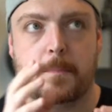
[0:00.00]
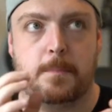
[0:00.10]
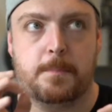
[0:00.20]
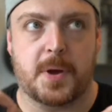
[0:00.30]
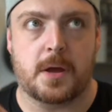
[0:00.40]

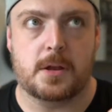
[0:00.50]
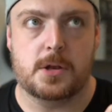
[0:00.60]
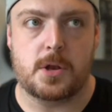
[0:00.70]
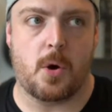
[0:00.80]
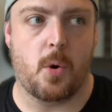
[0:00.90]
But
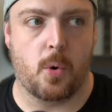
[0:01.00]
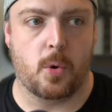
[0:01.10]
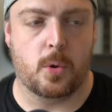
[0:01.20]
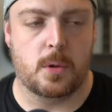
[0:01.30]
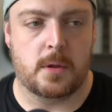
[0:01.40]
not
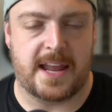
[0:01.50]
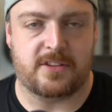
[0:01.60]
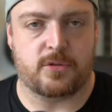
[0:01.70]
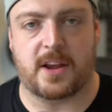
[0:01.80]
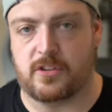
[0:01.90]
all
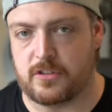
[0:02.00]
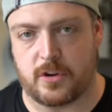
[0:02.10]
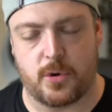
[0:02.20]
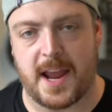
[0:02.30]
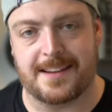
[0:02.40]
interactions are
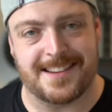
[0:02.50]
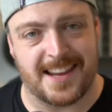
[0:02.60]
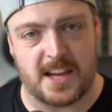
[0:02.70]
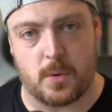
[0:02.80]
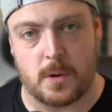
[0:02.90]
created
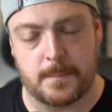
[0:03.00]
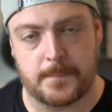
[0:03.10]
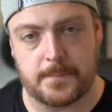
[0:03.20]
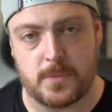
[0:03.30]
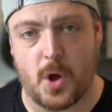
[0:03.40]
equal.
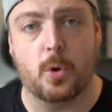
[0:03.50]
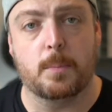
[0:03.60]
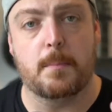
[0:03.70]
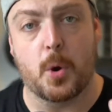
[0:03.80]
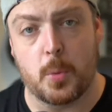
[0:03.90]
Not all
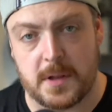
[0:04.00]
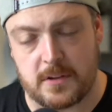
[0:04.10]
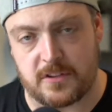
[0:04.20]
moments are